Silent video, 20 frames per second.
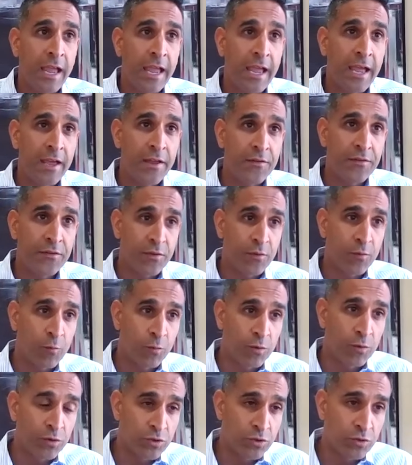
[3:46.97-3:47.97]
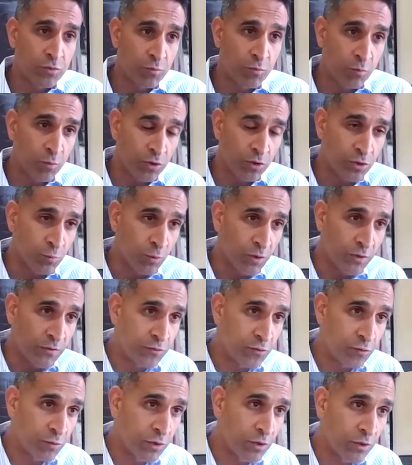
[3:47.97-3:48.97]
And
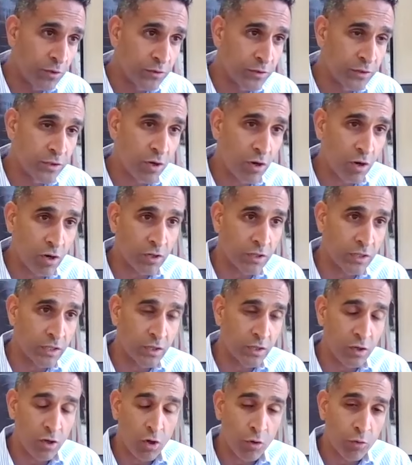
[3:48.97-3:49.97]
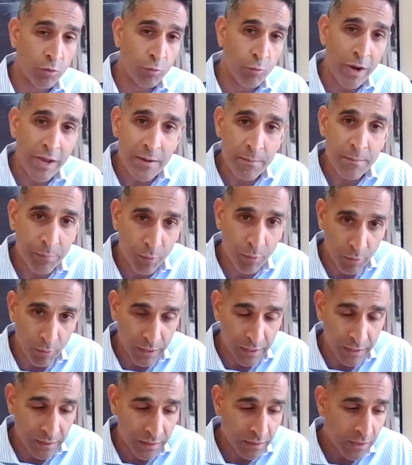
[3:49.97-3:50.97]
we've drilled a target called Red
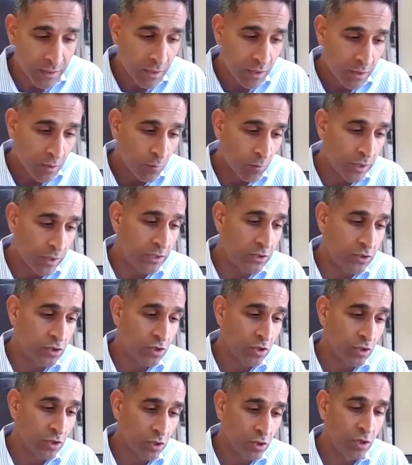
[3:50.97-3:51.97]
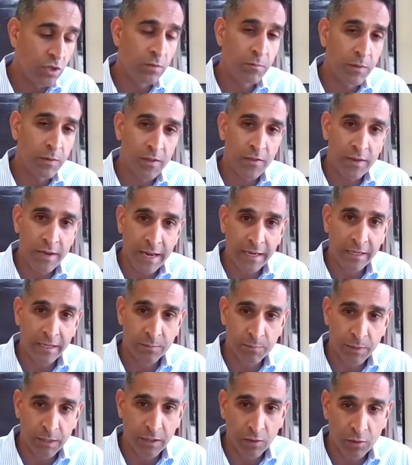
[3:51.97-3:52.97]
Point, which could be the
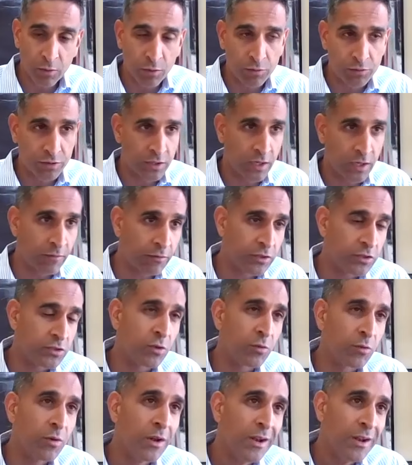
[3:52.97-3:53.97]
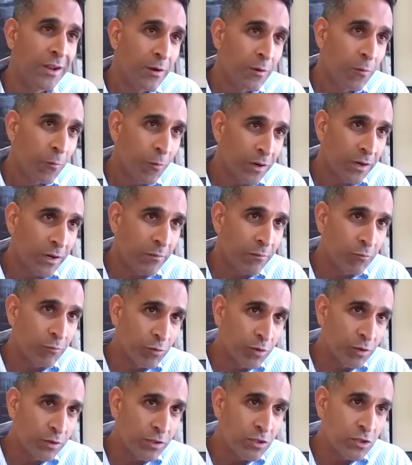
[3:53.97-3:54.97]
next big gold discovery. So what I'm
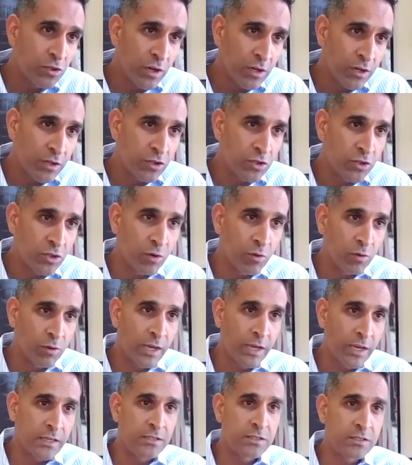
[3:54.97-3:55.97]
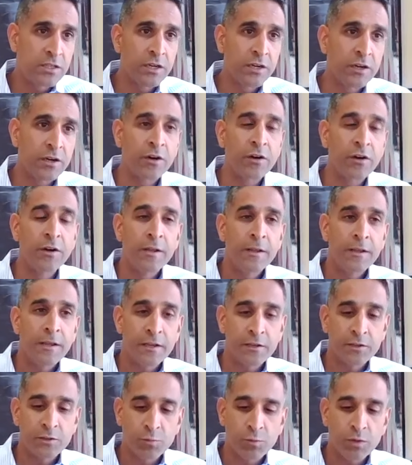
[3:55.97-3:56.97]
really trying to showcase here
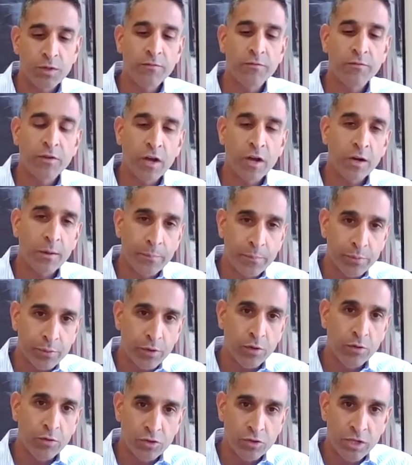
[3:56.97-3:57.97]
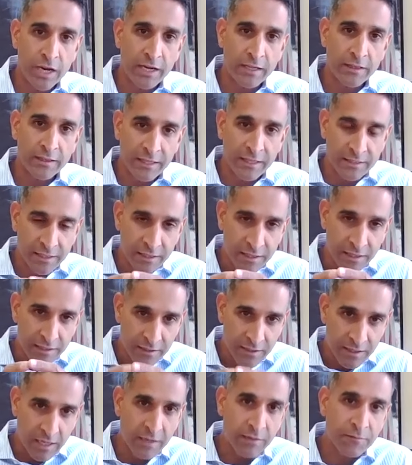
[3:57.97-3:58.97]
is we've got a project that's in
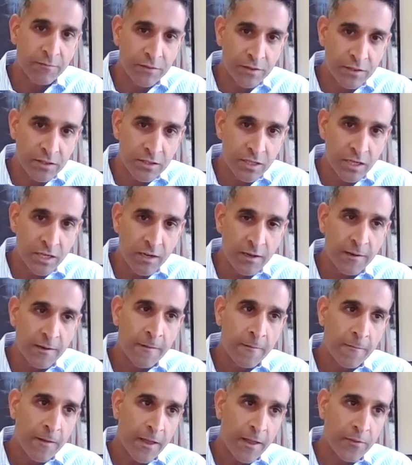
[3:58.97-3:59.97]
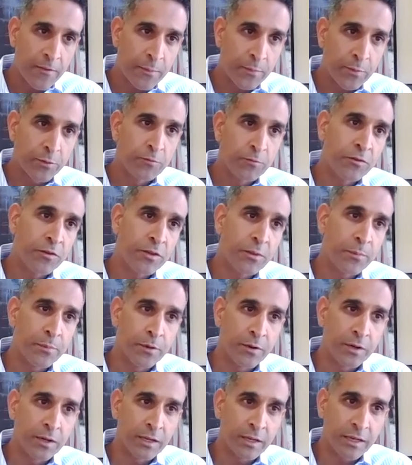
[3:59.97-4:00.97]
its infancy, and the proof in the
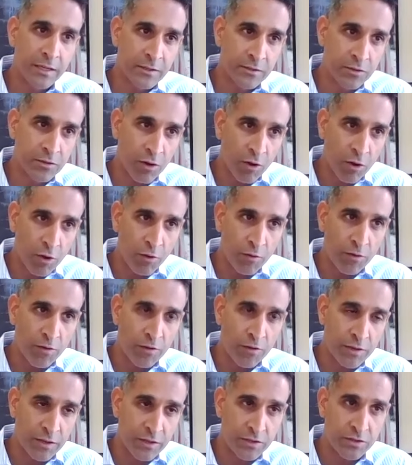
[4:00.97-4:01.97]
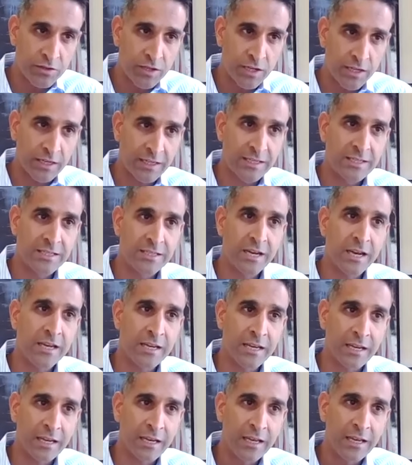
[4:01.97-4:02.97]
pudding is all of this
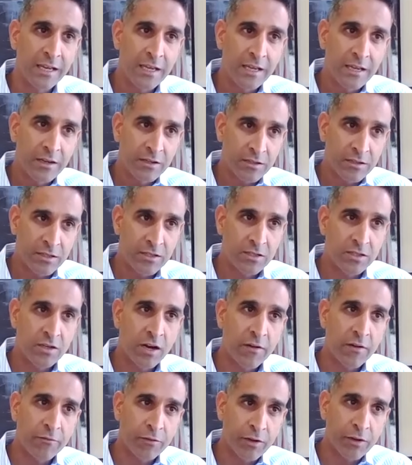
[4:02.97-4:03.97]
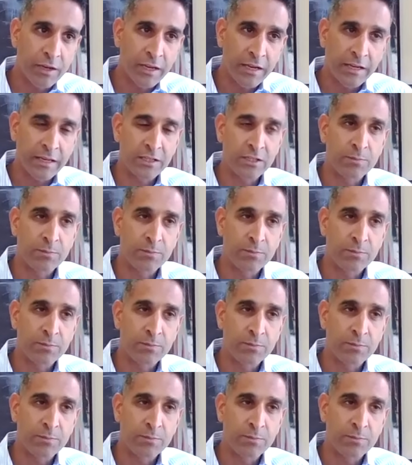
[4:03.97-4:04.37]
exciting discovery and